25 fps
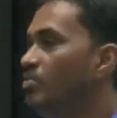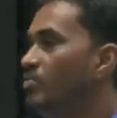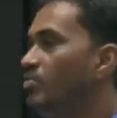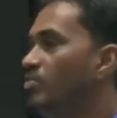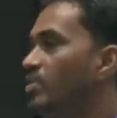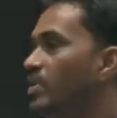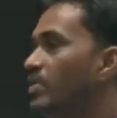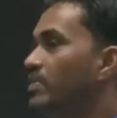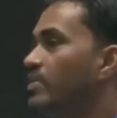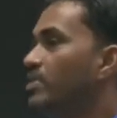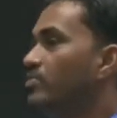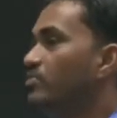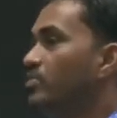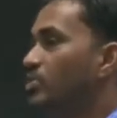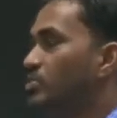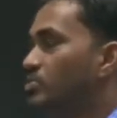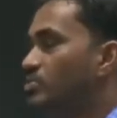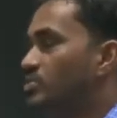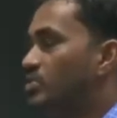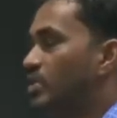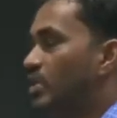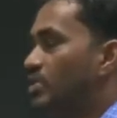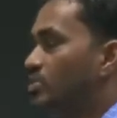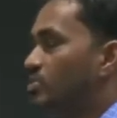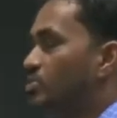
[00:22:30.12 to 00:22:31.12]
But then what
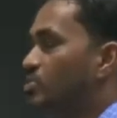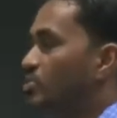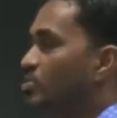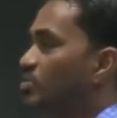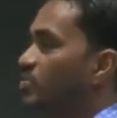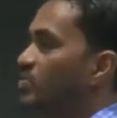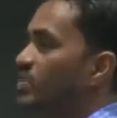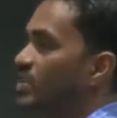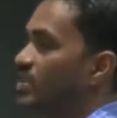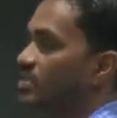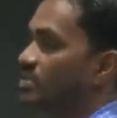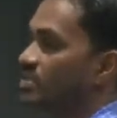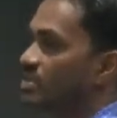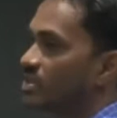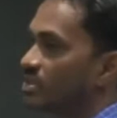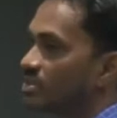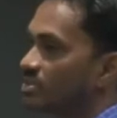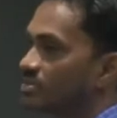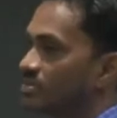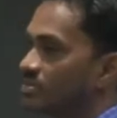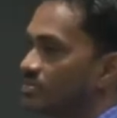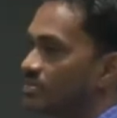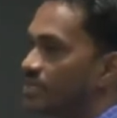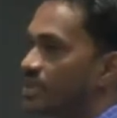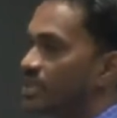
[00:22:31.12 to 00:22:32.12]
you can do with
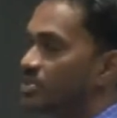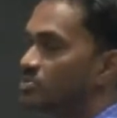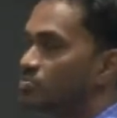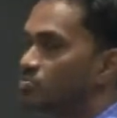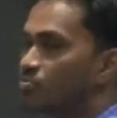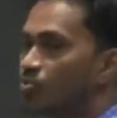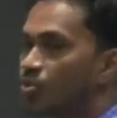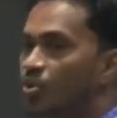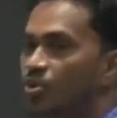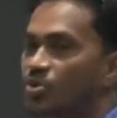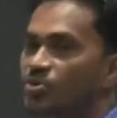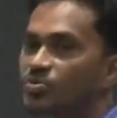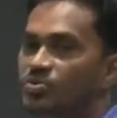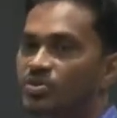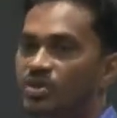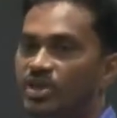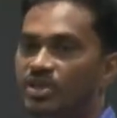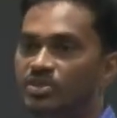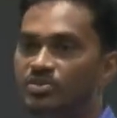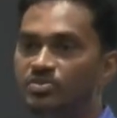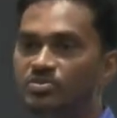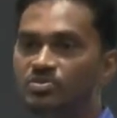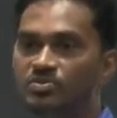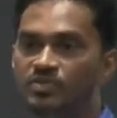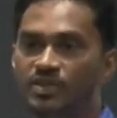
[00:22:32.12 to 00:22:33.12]
this, there's more you
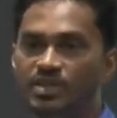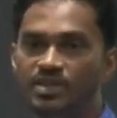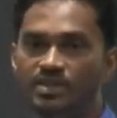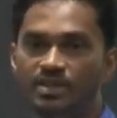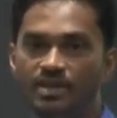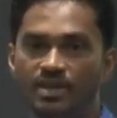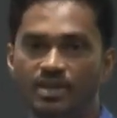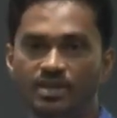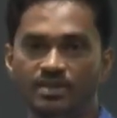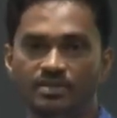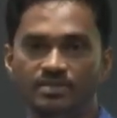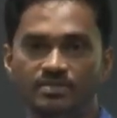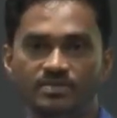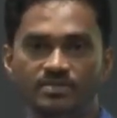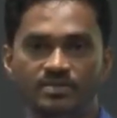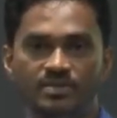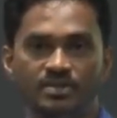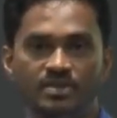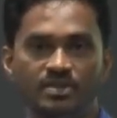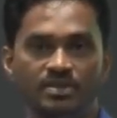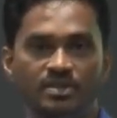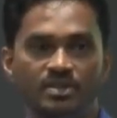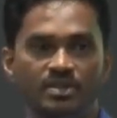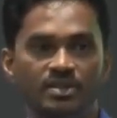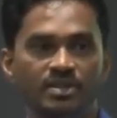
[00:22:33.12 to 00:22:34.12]
can do with that.
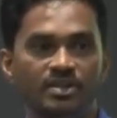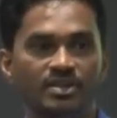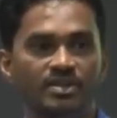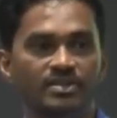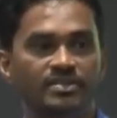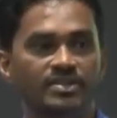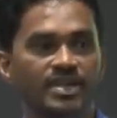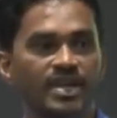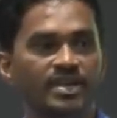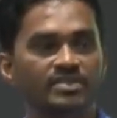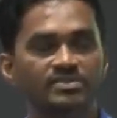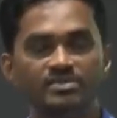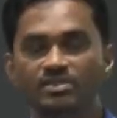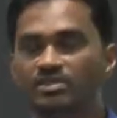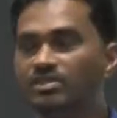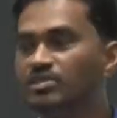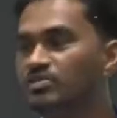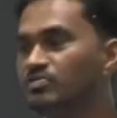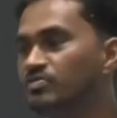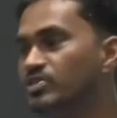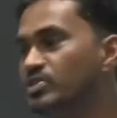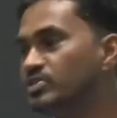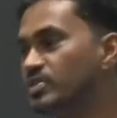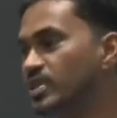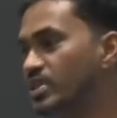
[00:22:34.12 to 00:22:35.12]
That's the
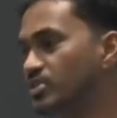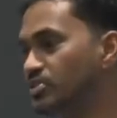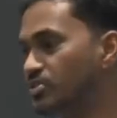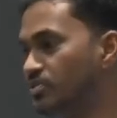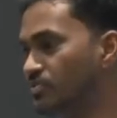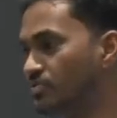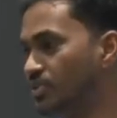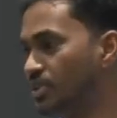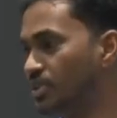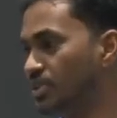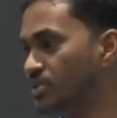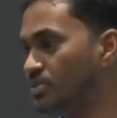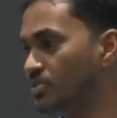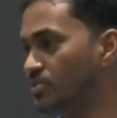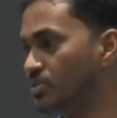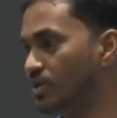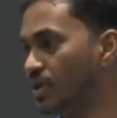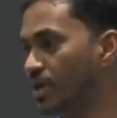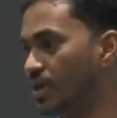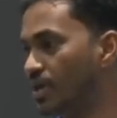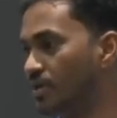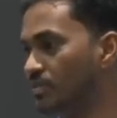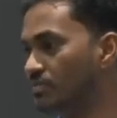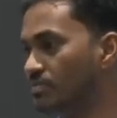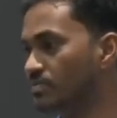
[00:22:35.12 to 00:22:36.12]
conversation we need to
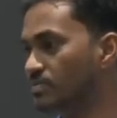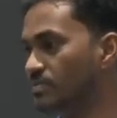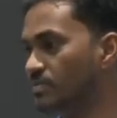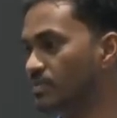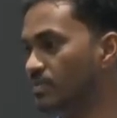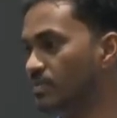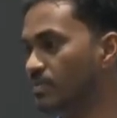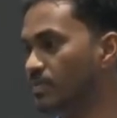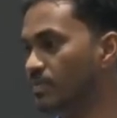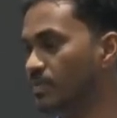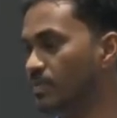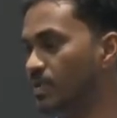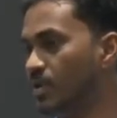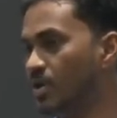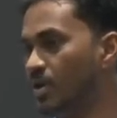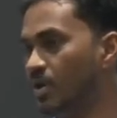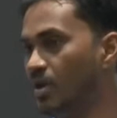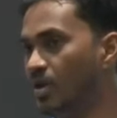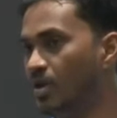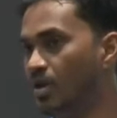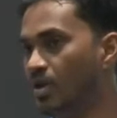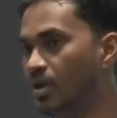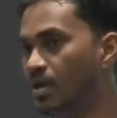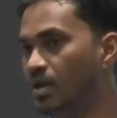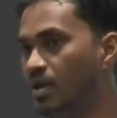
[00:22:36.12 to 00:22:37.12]
have.
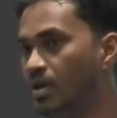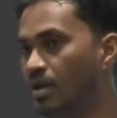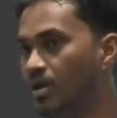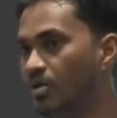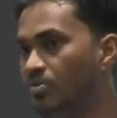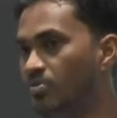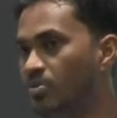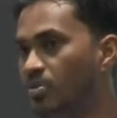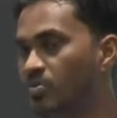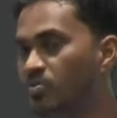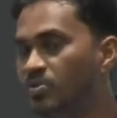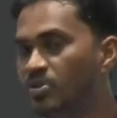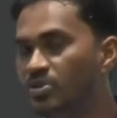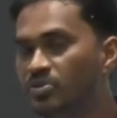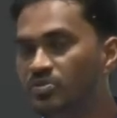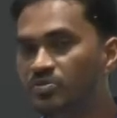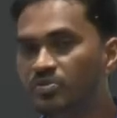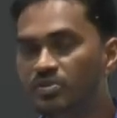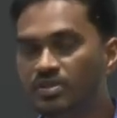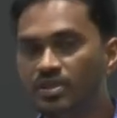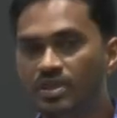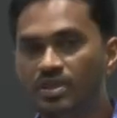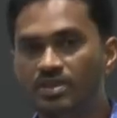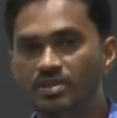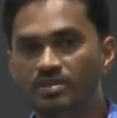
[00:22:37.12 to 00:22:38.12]
Probably you
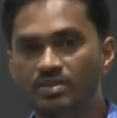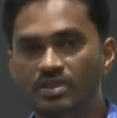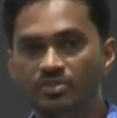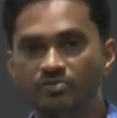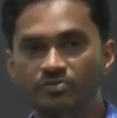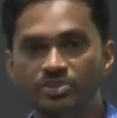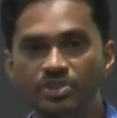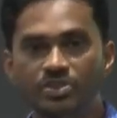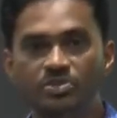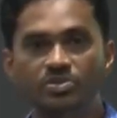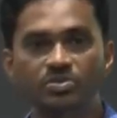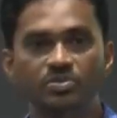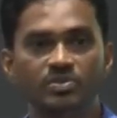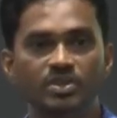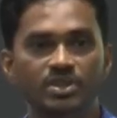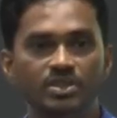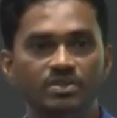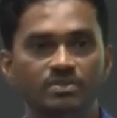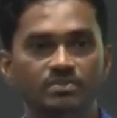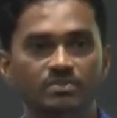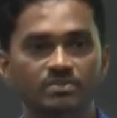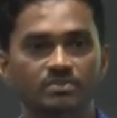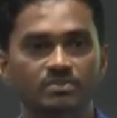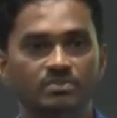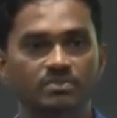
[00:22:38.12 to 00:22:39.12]
think that we do it,
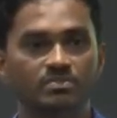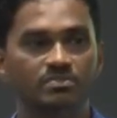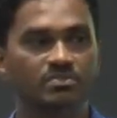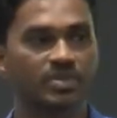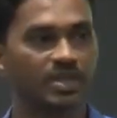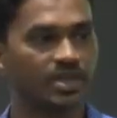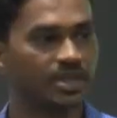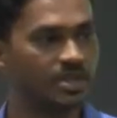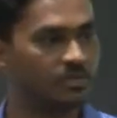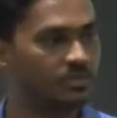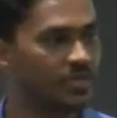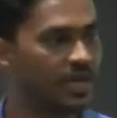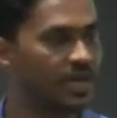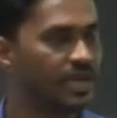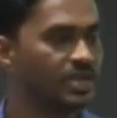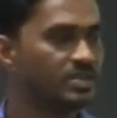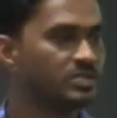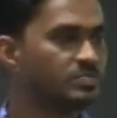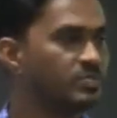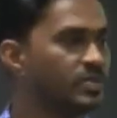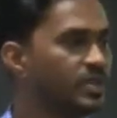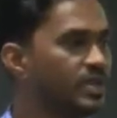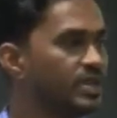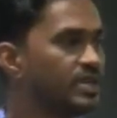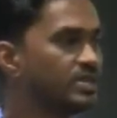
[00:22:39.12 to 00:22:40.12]
but in my
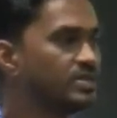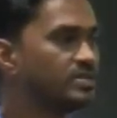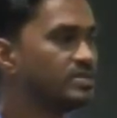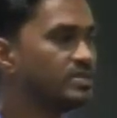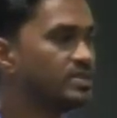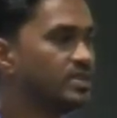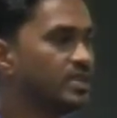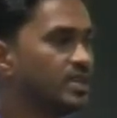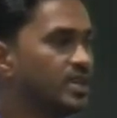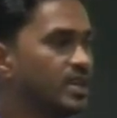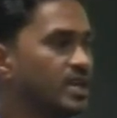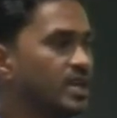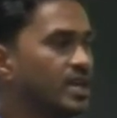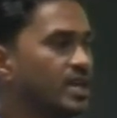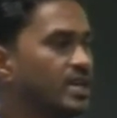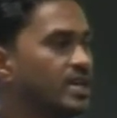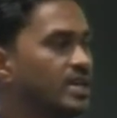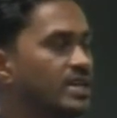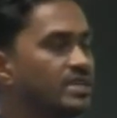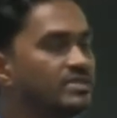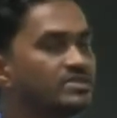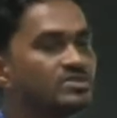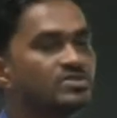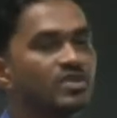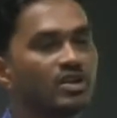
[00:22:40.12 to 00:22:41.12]
experience,
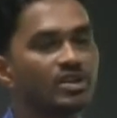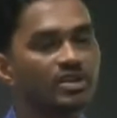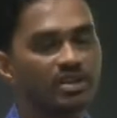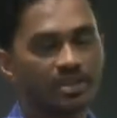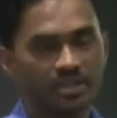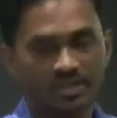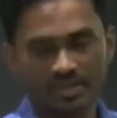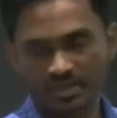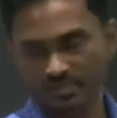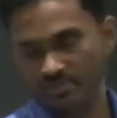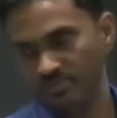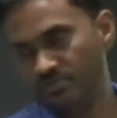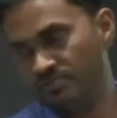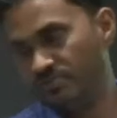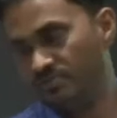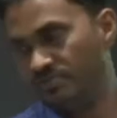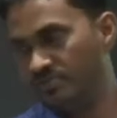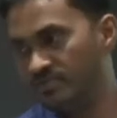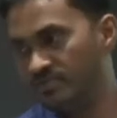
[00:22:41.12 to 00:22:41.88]
it's not enough.